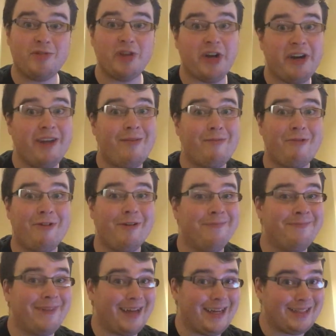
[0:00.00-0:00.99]
Johnny from
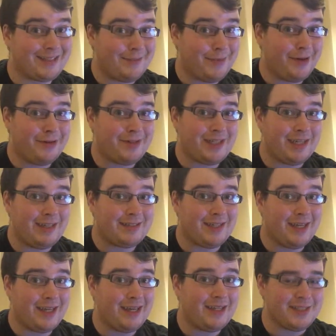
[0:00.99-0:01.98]
Lines and Bow Ties,
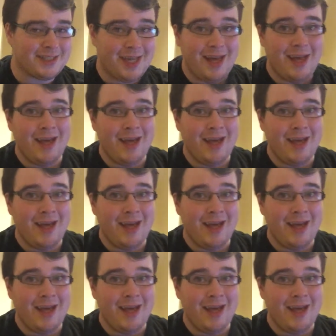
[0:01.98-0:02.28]
I guess.